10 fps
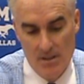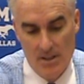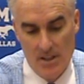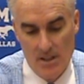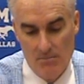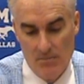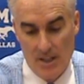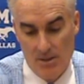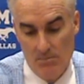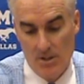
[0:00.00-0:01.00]
And
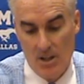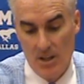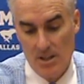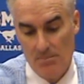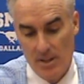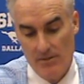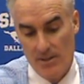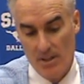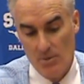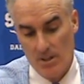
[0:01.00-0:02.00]
I thought McCauley played
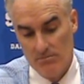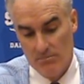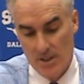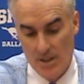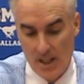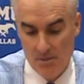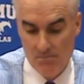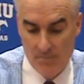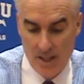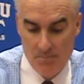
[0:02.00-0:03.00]
very well,
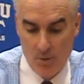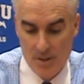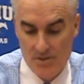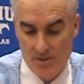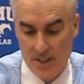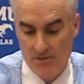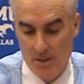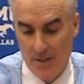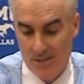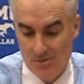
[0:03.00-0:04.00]
8 points and 10
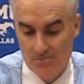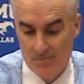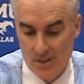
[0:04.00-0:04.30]
rebounds.